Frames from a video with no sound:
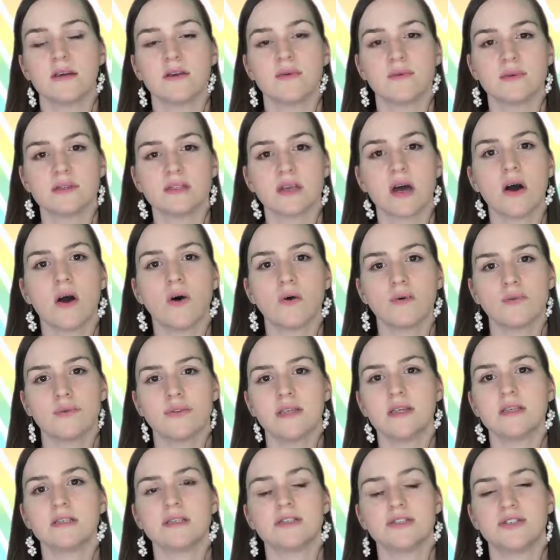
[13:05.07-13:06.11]
It was, oh,
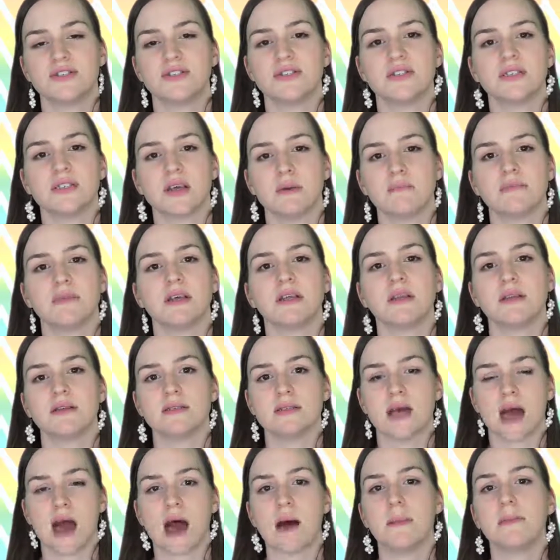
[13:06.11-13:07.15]
this is just something that's
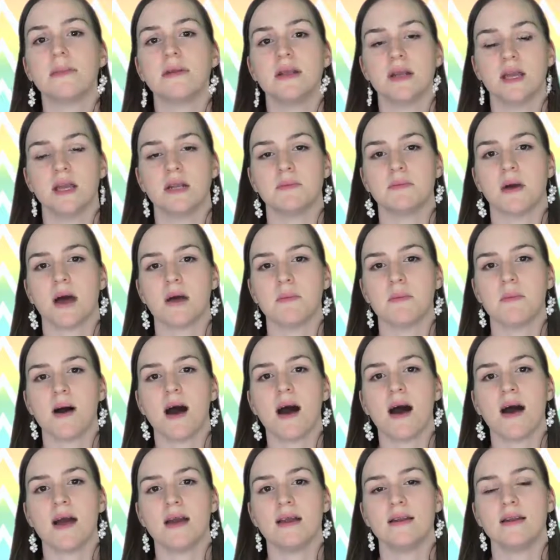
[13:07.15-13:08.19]
happening in my
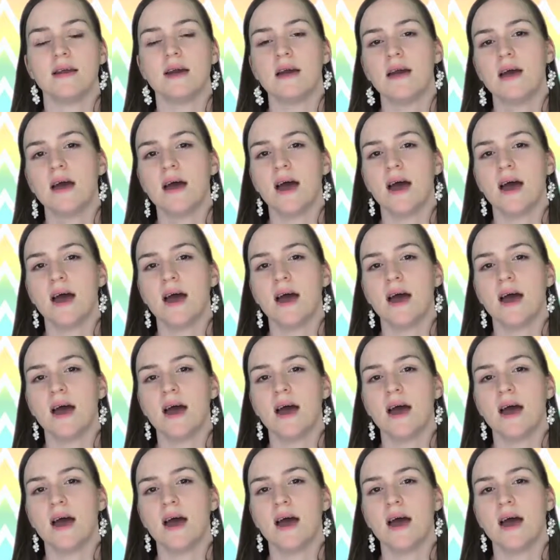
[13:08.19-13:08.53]
mind